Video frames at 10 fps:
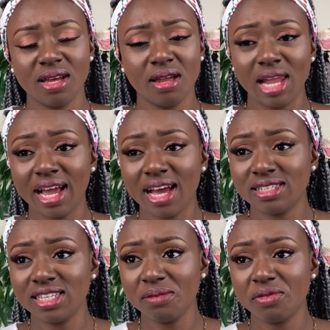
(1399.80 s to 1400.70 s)
Like I
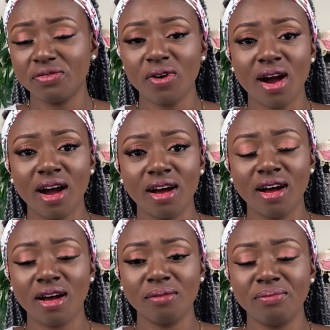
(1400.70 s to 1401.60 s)
said before,
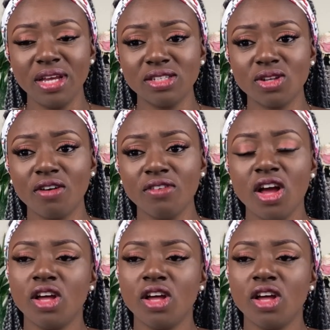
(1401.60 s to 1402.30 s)
based off